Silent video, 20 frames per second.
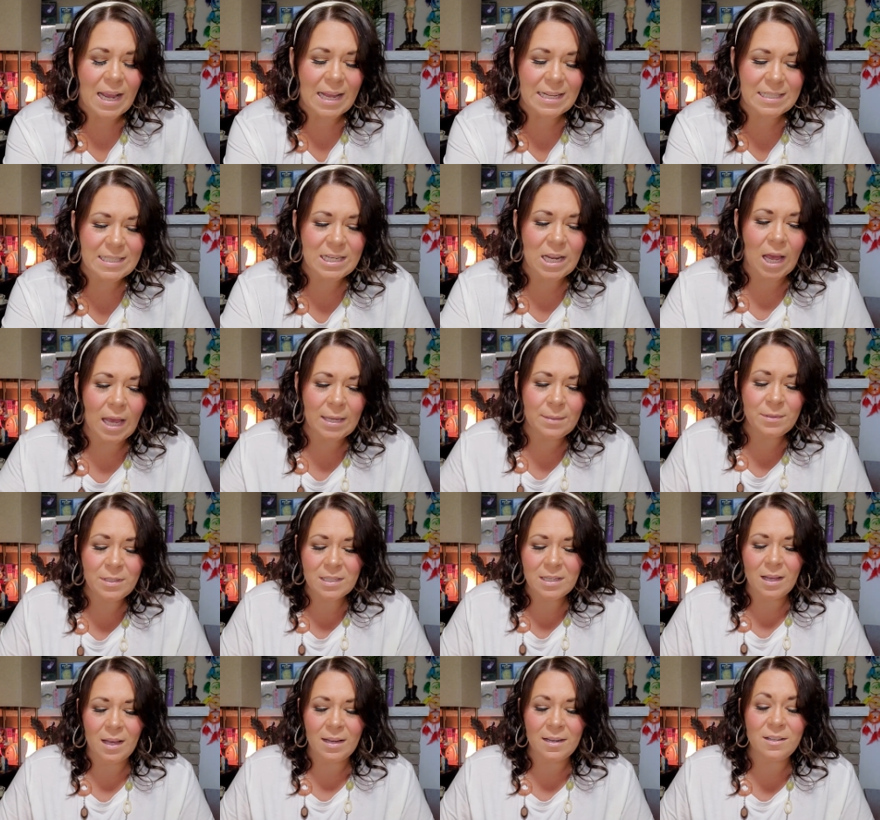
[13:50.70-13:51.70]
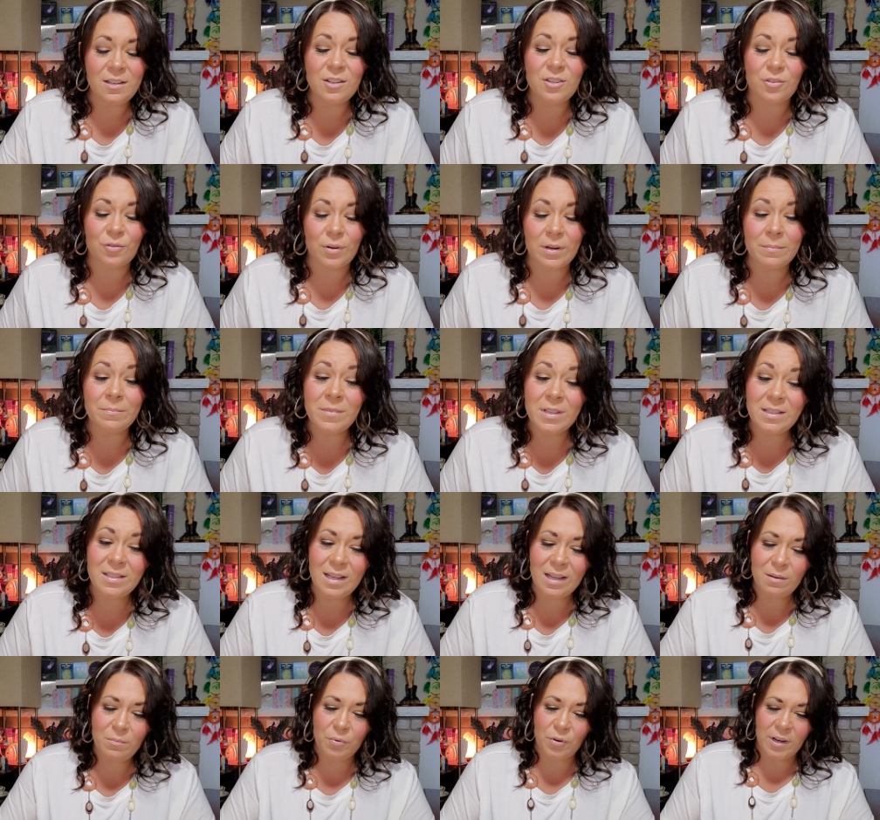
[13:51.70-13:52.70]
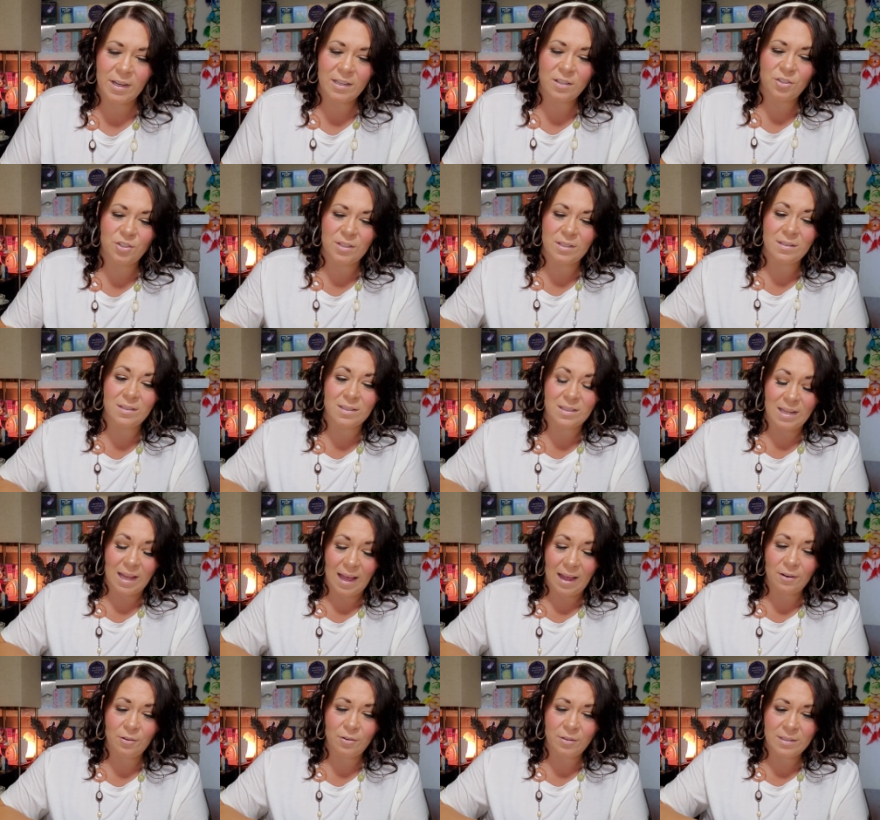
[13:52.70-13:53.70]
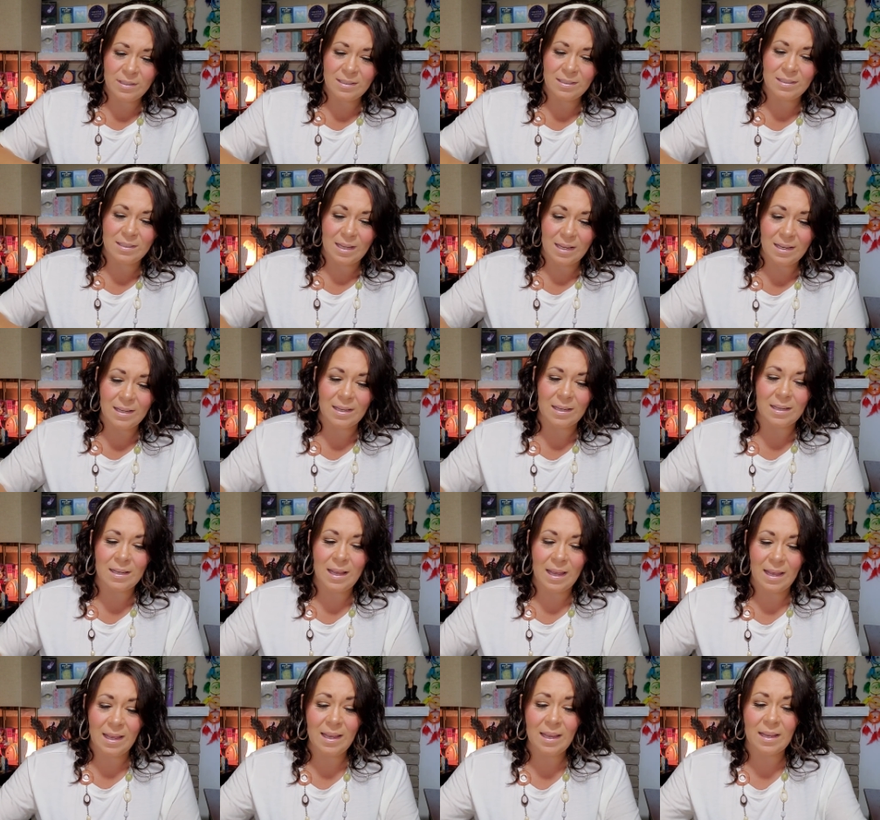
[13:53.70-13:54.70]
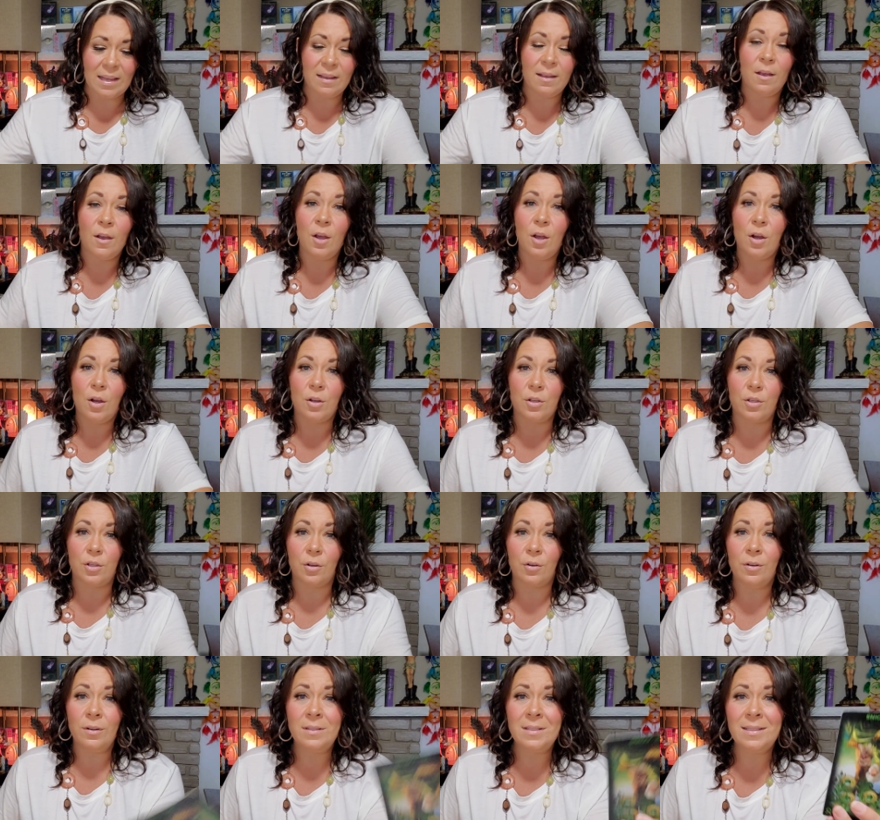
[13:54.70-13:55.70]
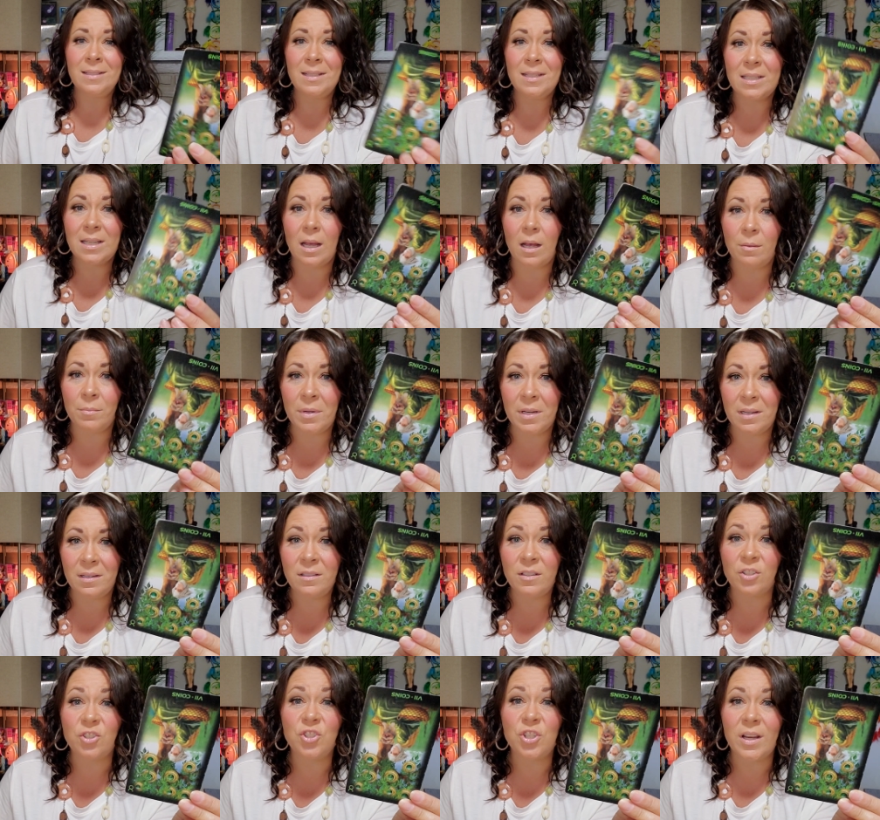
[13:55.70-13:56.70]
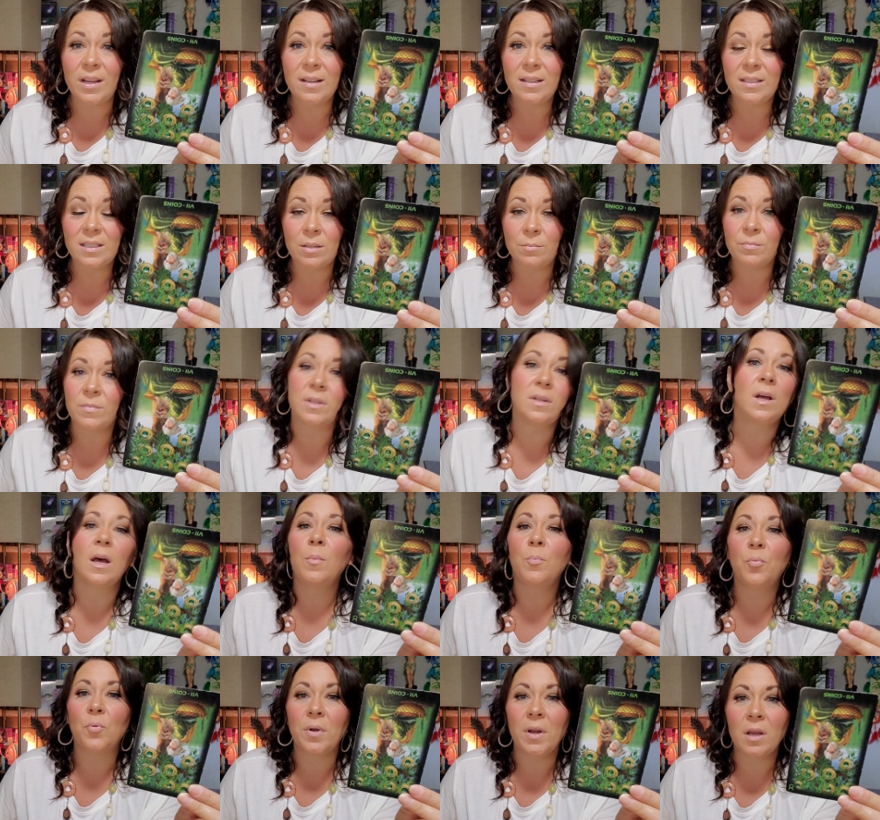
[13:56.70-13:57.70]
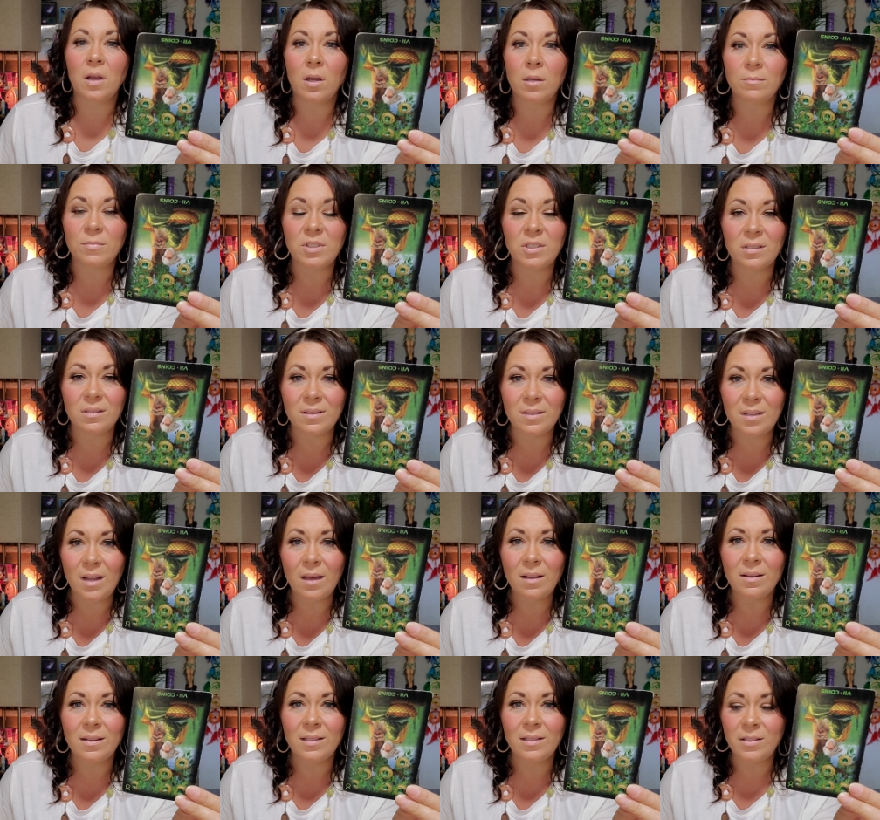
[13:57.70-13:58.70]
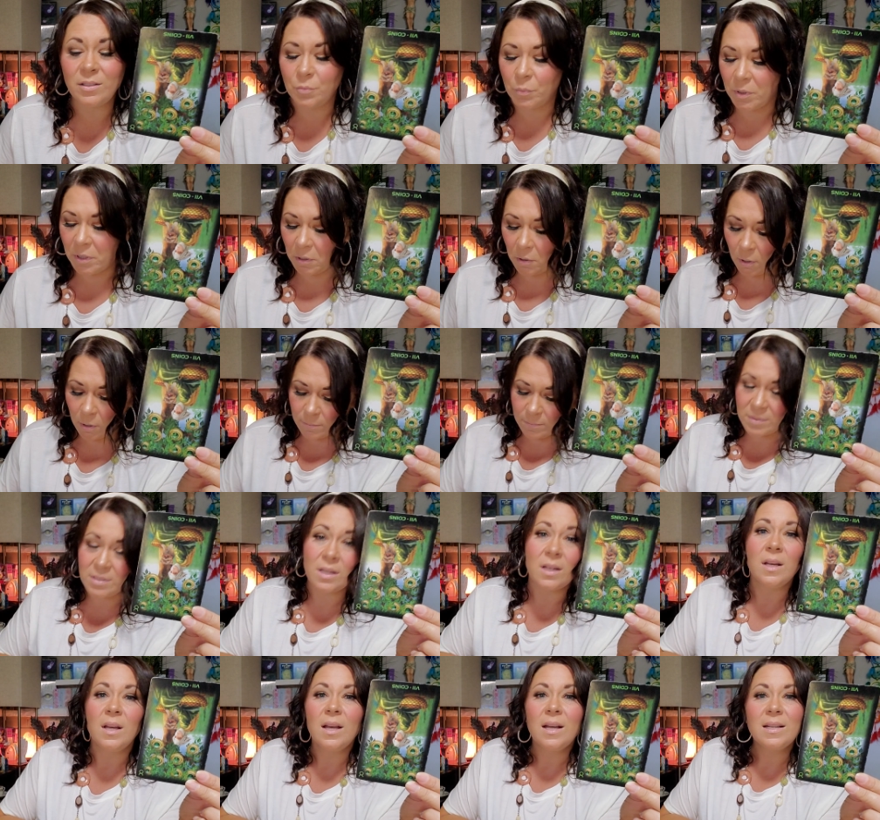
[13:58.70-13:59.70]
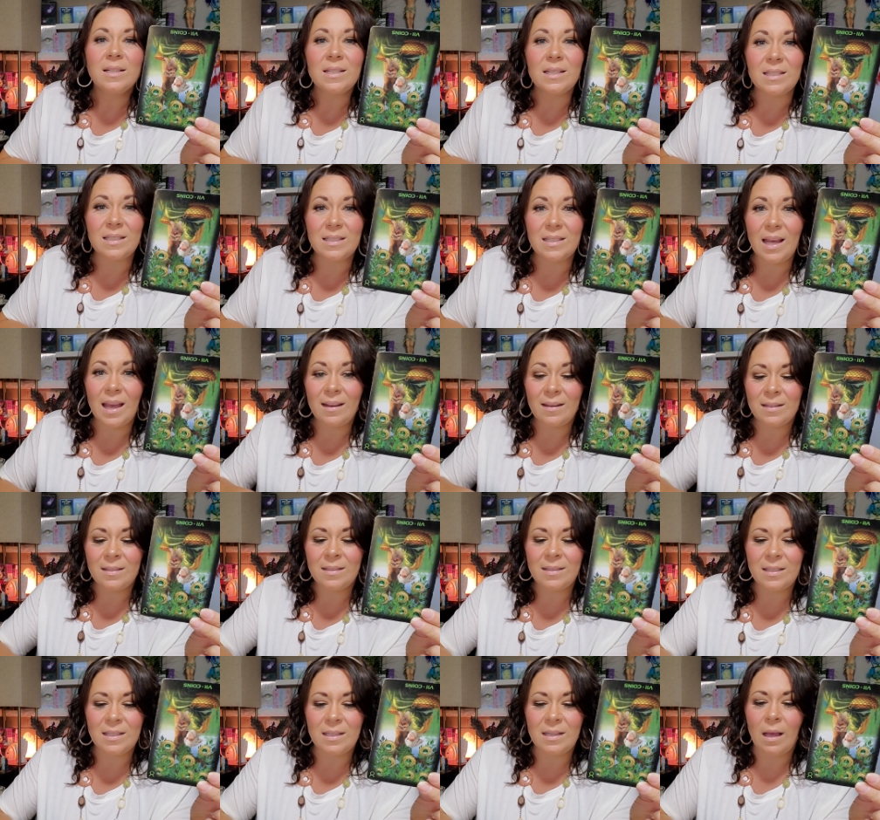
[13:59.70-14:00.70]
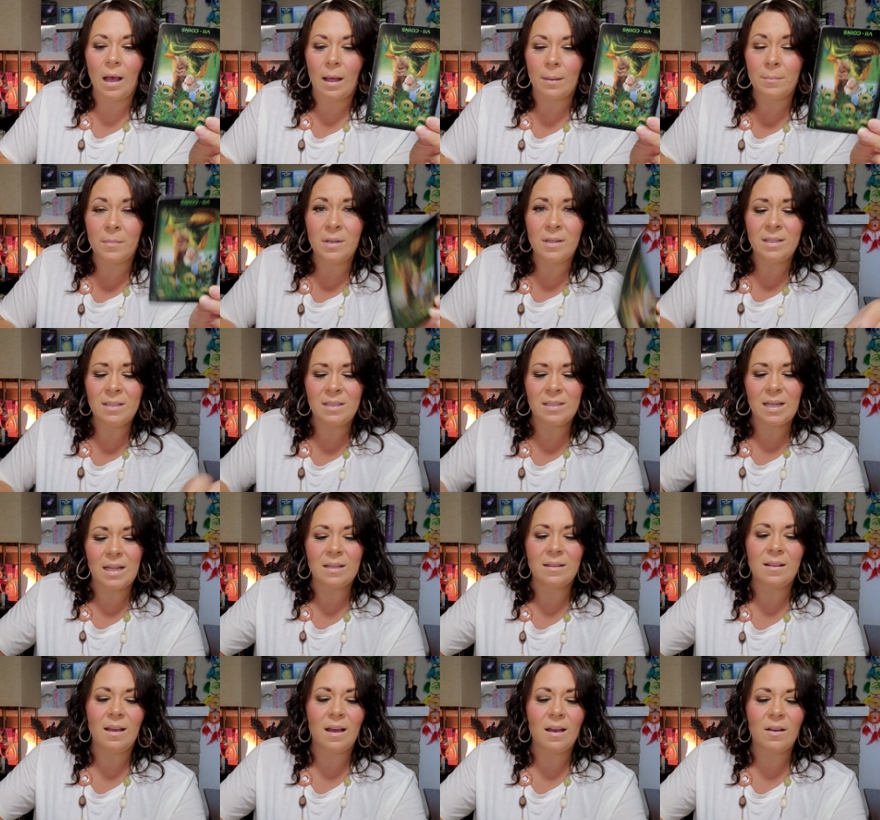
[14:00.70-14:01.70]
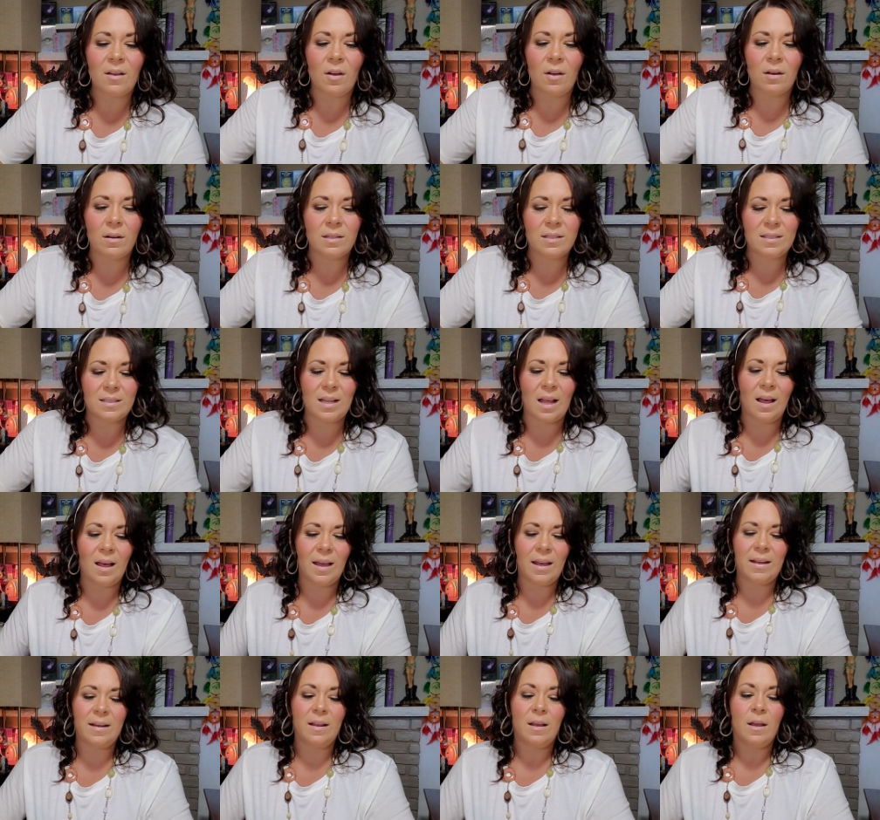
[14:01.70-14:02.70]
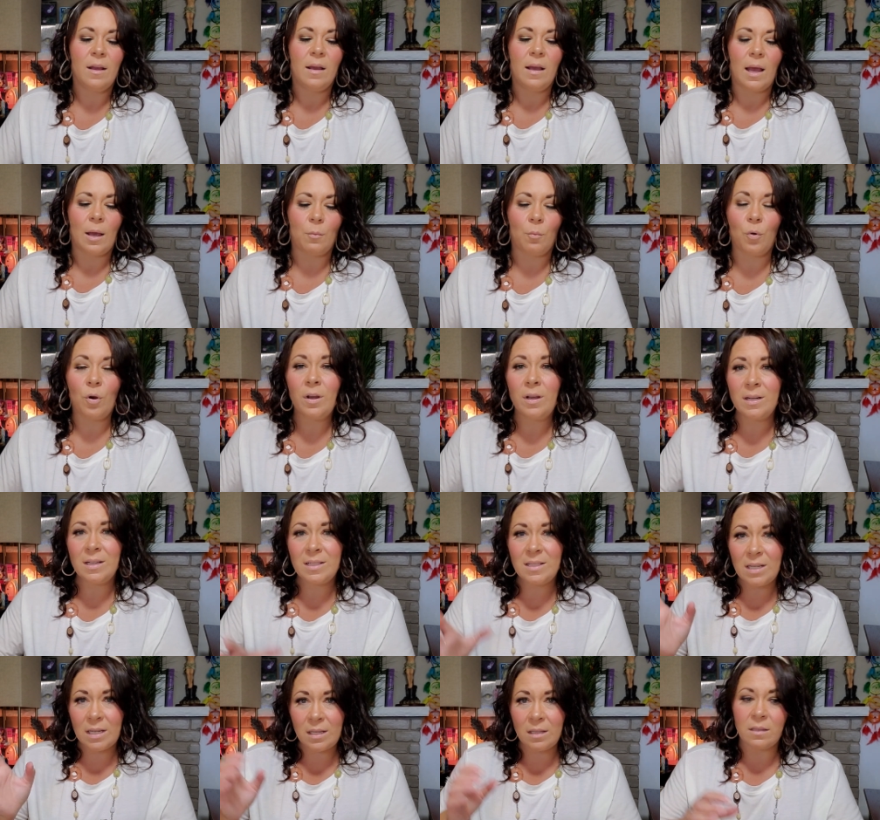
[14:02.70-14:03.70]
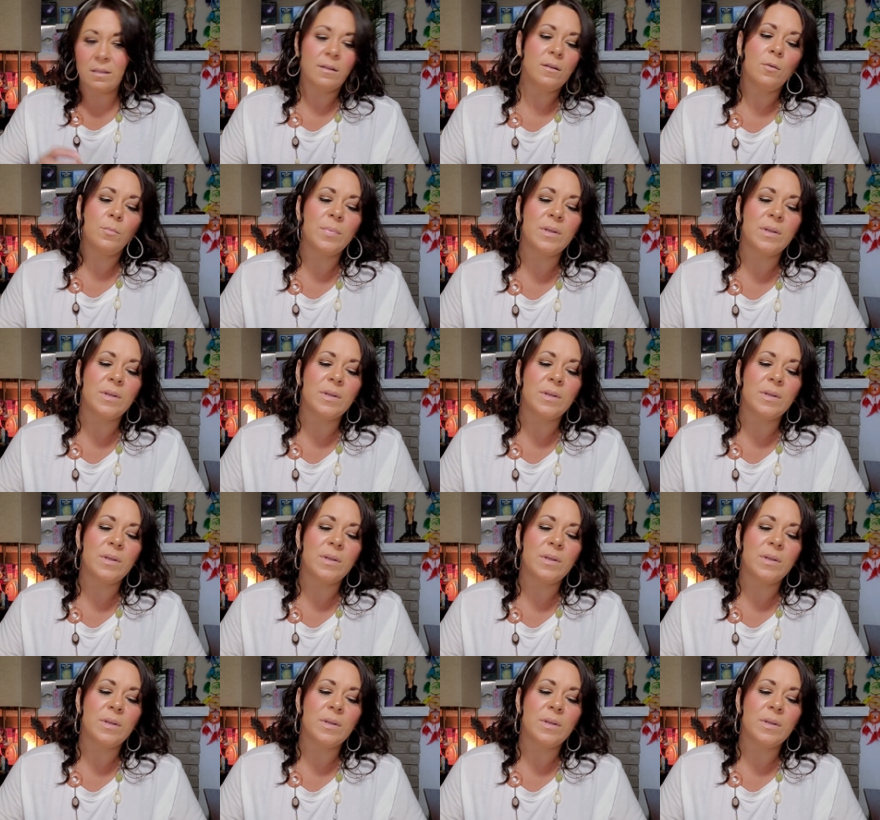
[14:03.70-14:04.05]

It's time to kind of trim the dead branches. Saturn is saying, hey, Uranus is coming in to shake something up when it comes to stuckness, when it comes to stagnancy. I'm going to set that card aside and we're going to dig a little